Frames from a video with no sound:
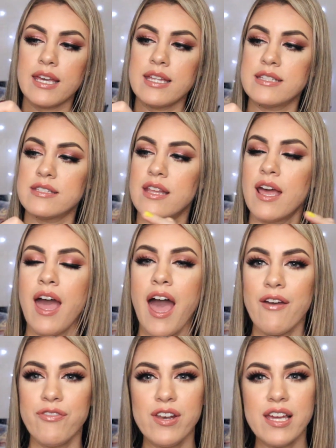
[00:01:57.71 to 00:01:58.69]

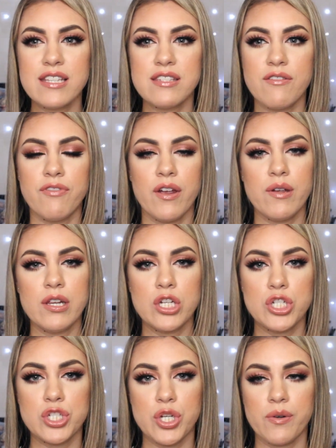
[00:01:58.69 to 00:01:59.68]
I feel like it's a very
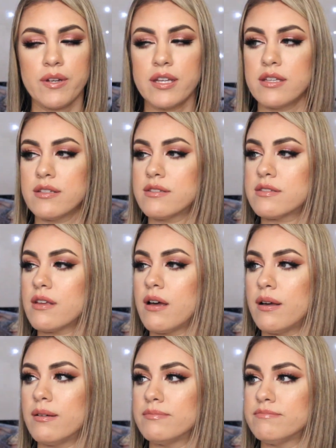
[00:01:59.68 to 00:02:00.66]
luxurious
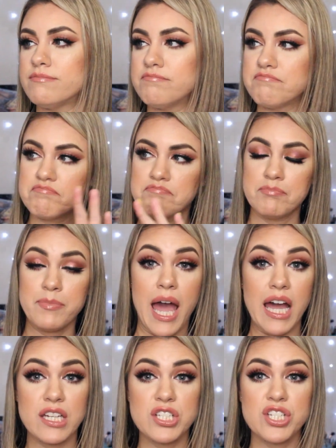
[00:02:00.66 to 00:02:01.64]

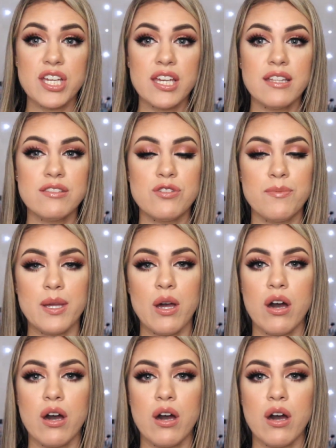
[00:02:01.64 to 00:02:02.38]
packaging, to be